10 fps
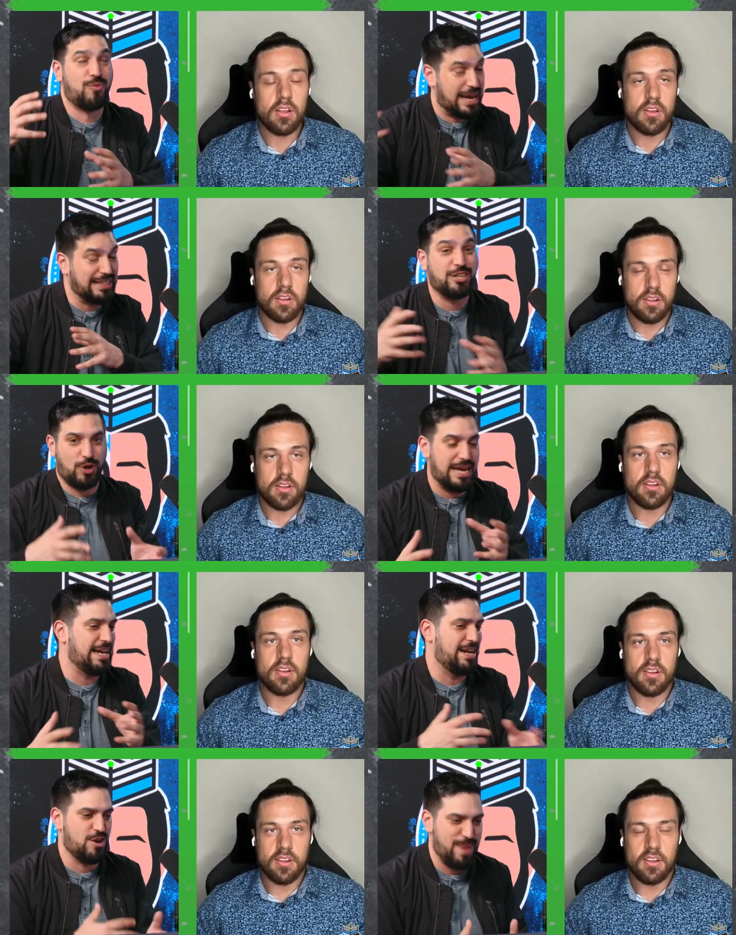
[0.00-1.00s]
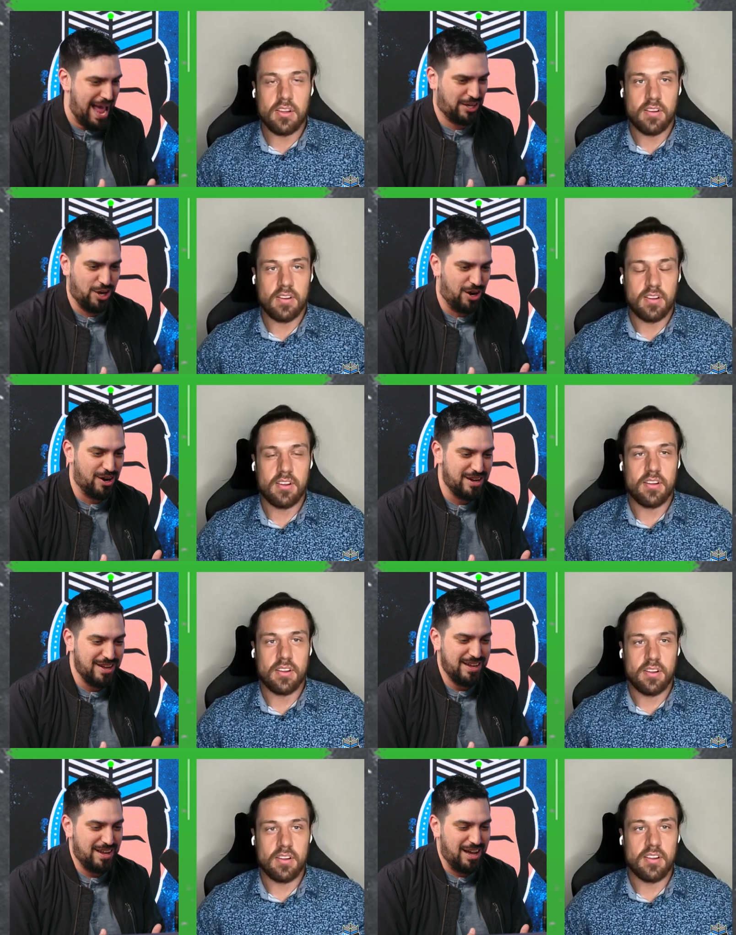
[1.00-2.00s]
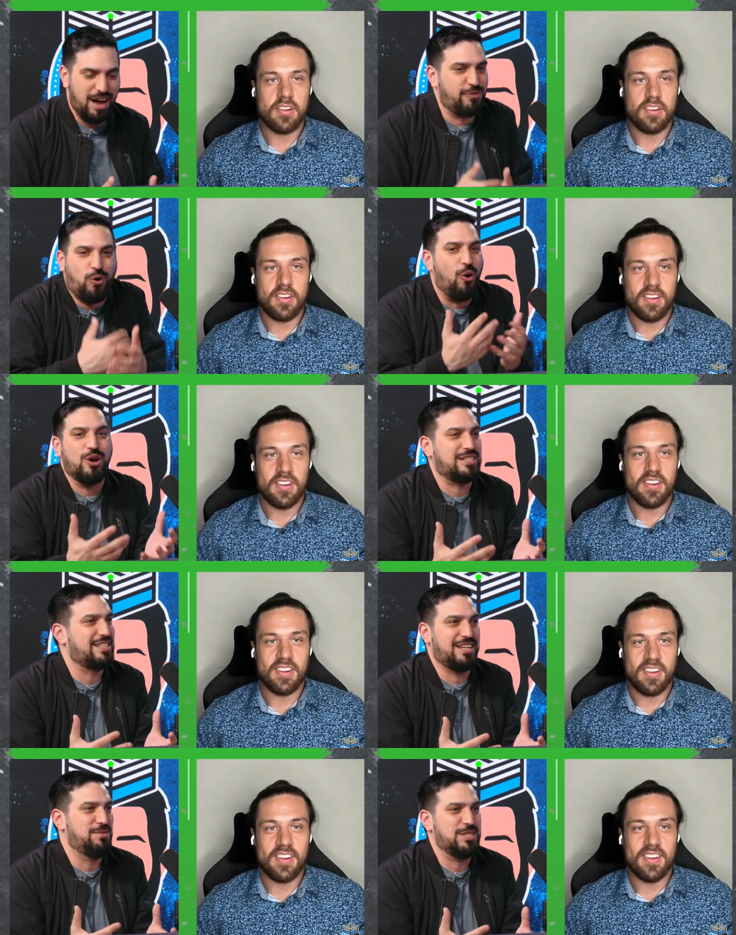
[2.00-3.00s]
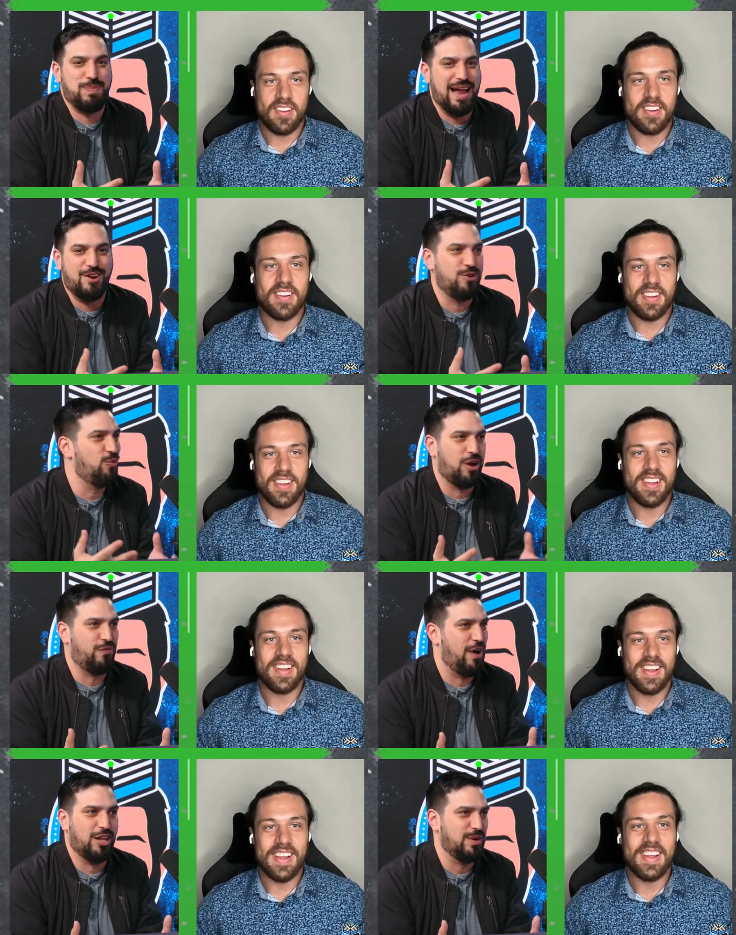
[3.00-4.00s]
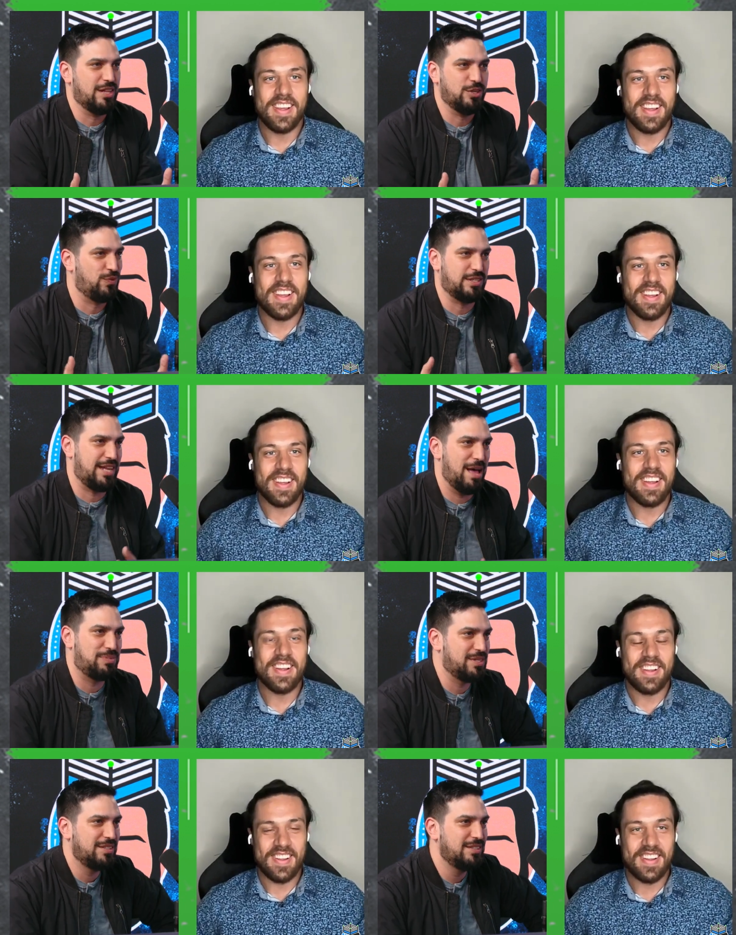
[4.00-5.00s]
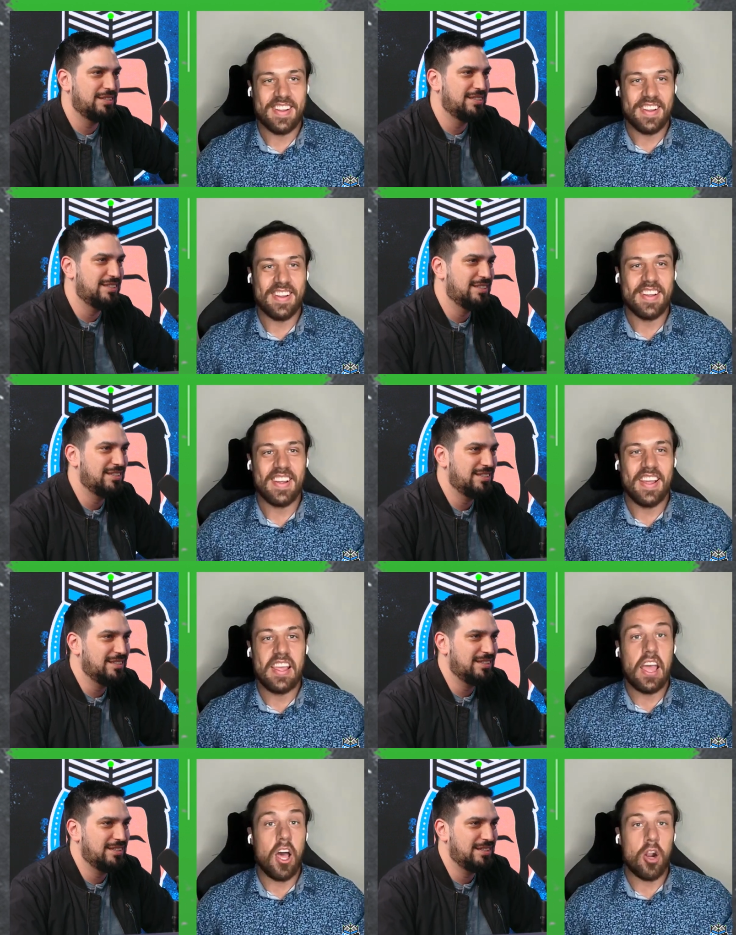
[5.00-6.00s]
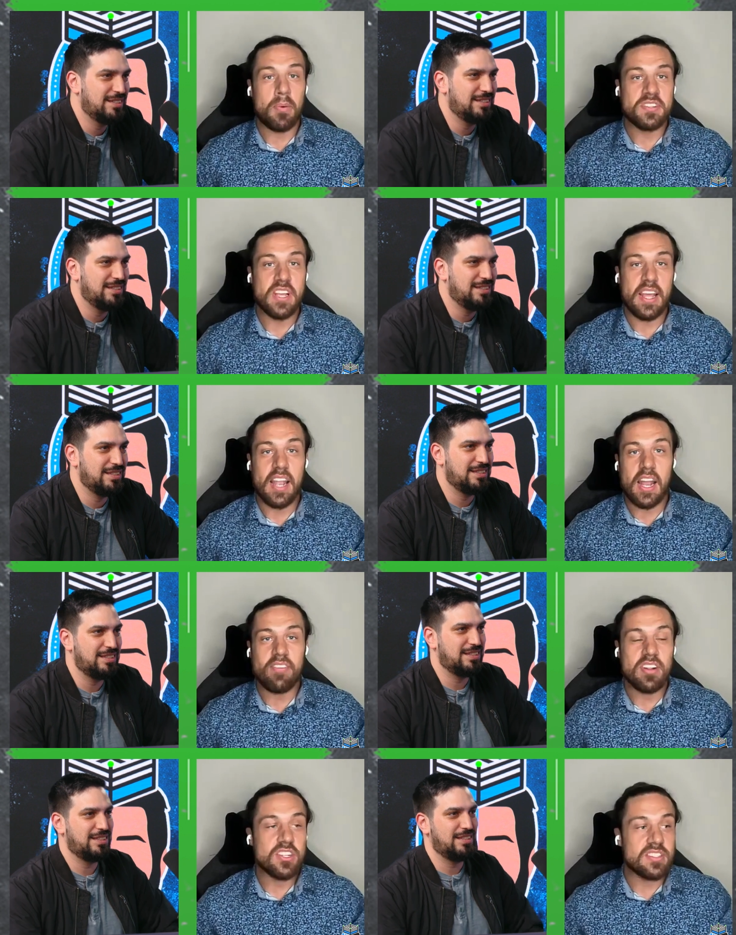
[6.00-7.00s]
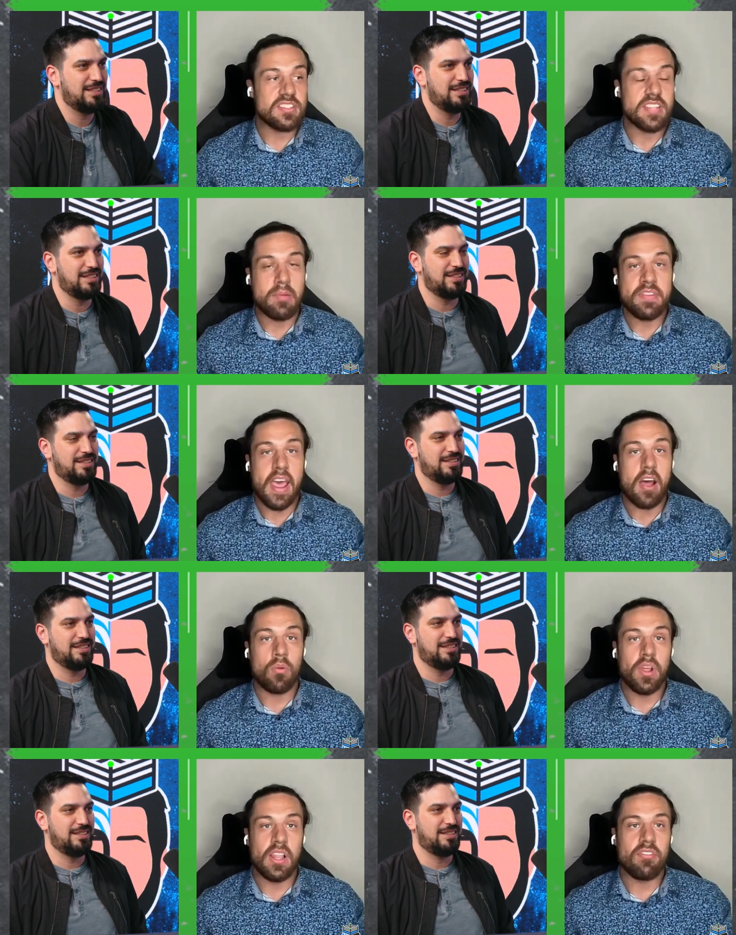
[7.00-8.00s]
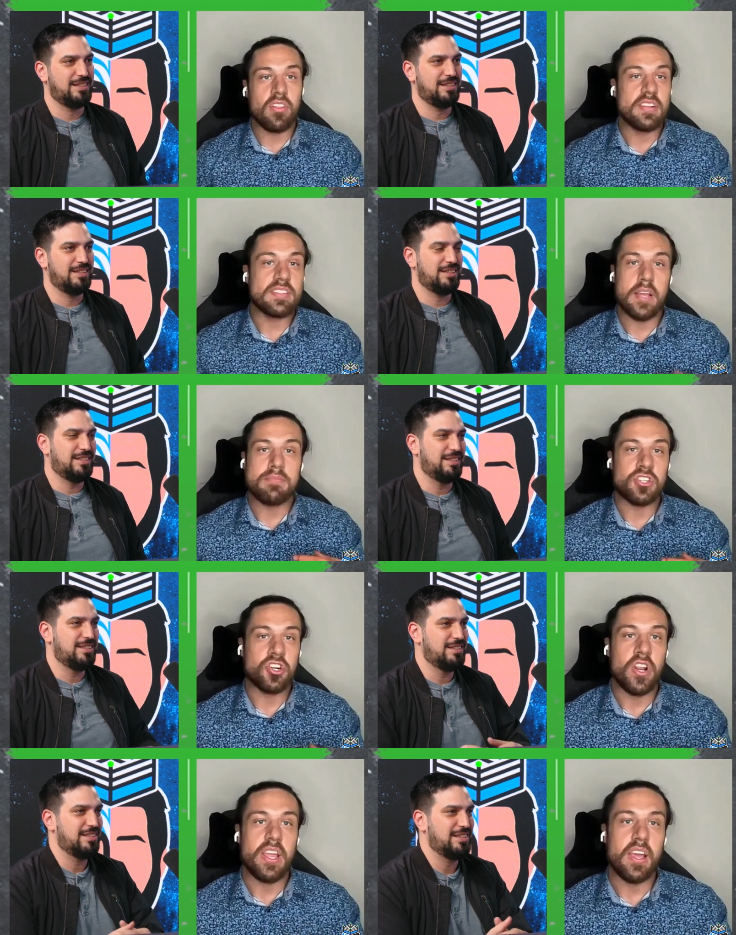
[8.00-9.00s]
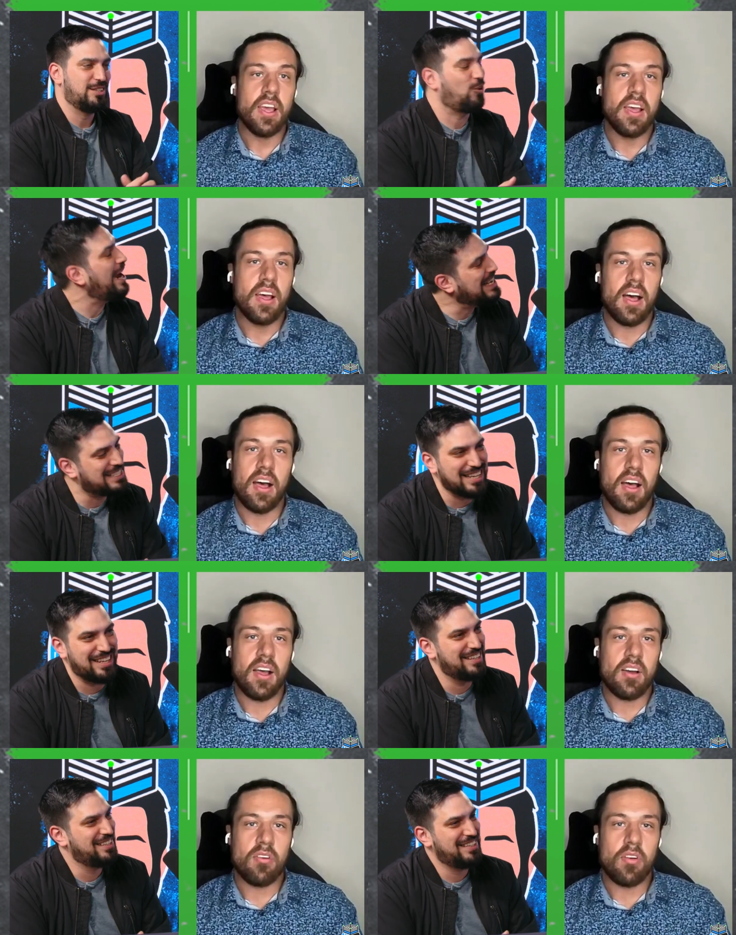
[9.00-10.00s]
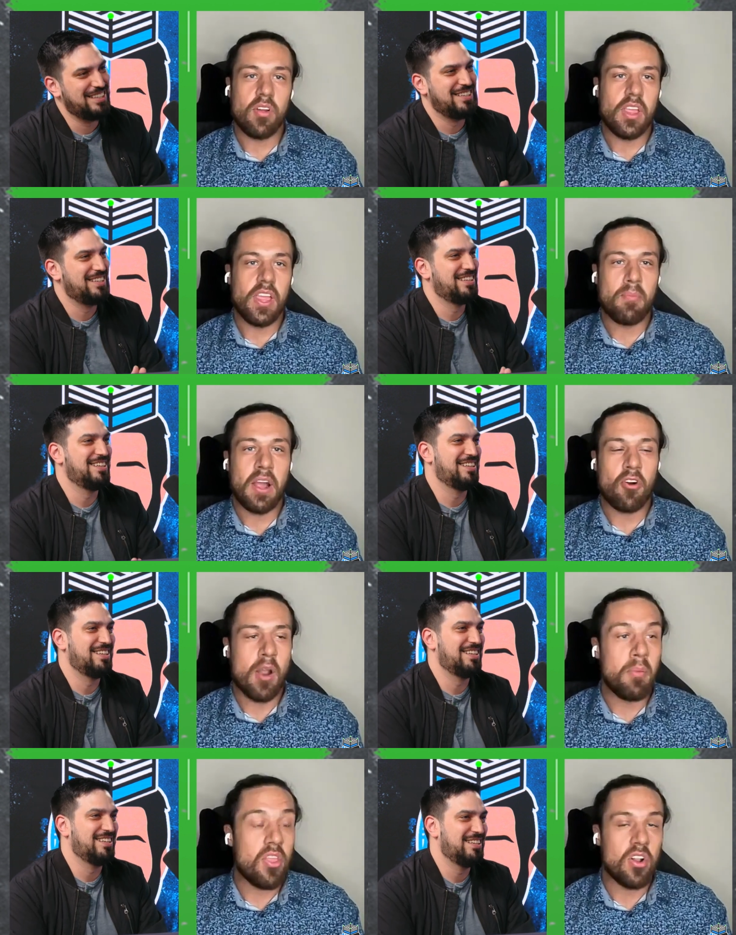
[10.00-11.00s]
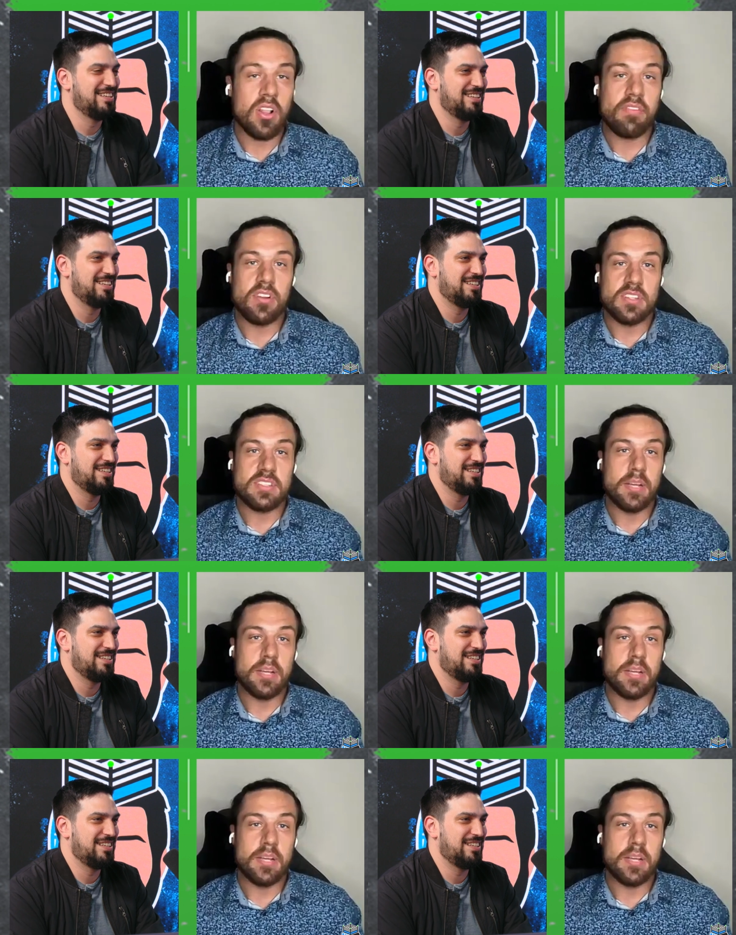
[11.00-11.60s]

Speaker 1: ring they trained in in your backyard, uh, of course it's going to inspire you to want to follow in those footsteps.
Speaker 2: Yeah, 100%. And not even just the same town. We lived on the same street. Crazy. Uh, yeah, my grandmother lived on the